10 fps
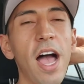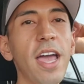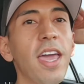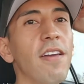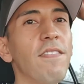
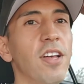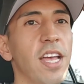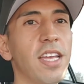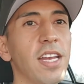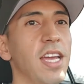I feel
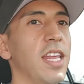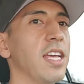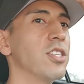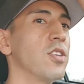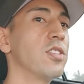like an
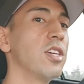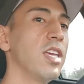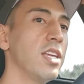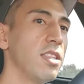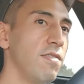idiot. So I was
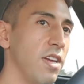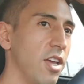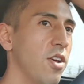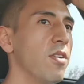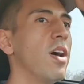looking at the
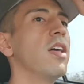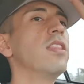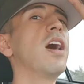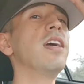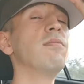video
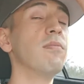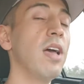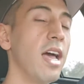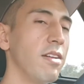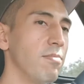I
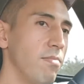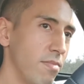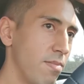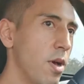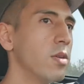had
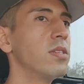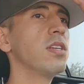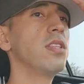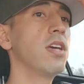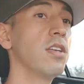
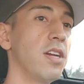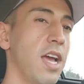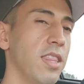posted the other day.